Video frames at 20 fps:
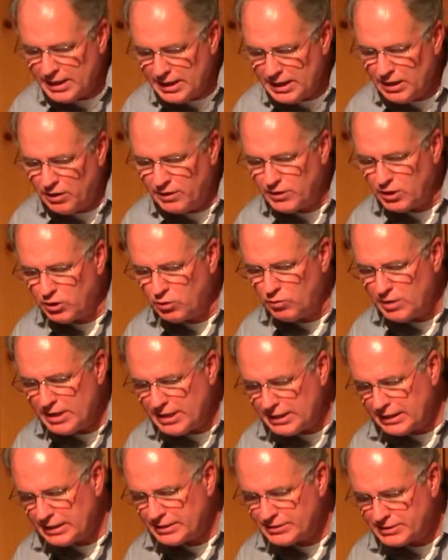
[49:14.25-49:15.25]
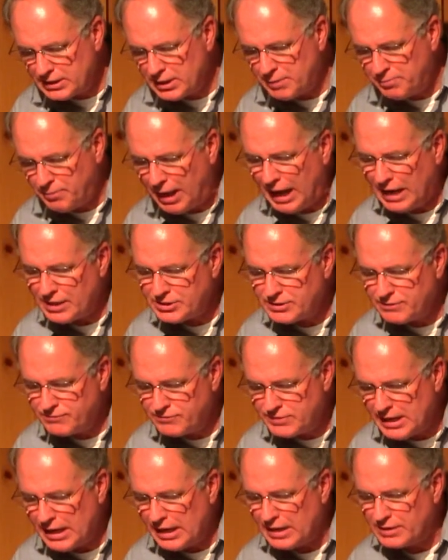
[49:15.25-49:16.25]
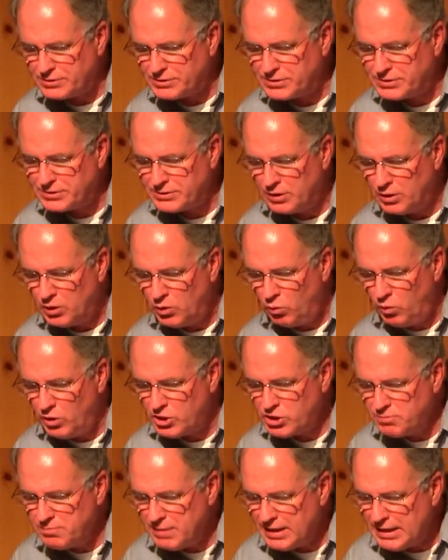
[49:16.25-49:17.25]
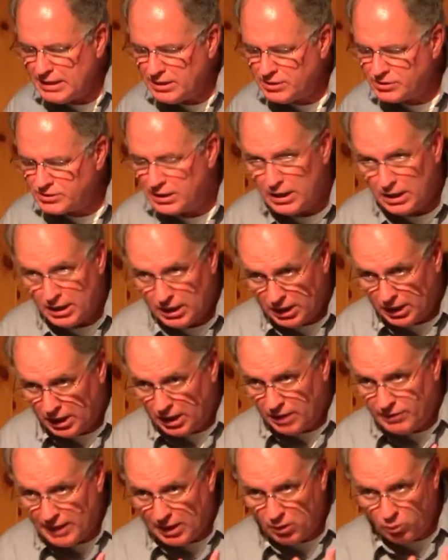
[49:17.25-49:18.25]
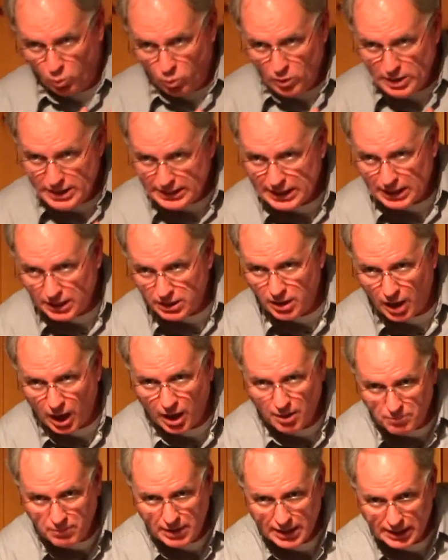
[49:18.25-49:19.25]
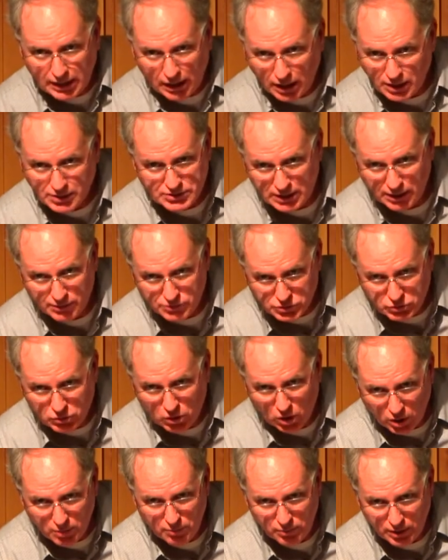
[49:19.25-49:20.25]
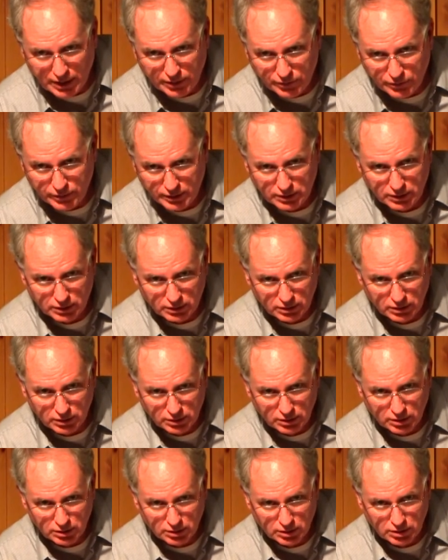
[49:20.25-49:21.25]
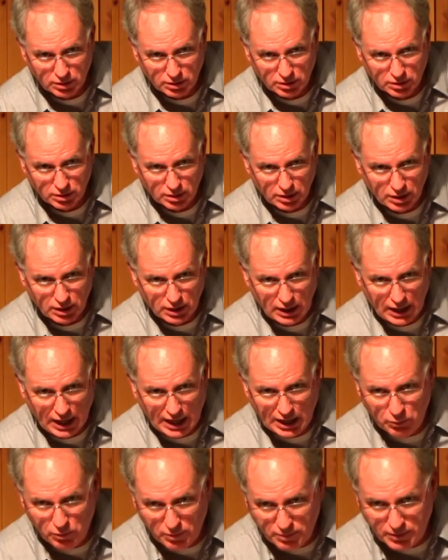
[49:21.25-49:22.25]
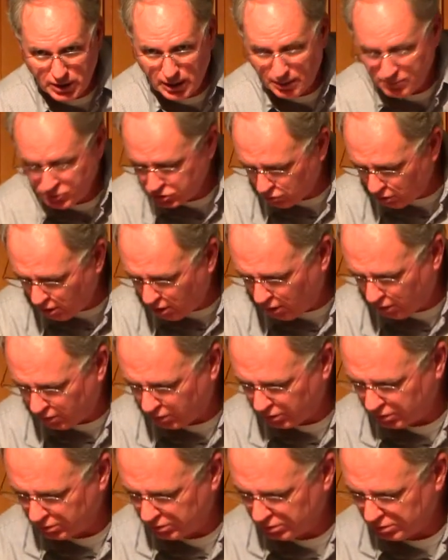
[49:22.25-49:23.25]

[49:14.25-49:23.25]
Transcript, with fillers: here in the Greek is in the passive tense, which means that we cannot make ourselves strong, brethren. How do we become strong?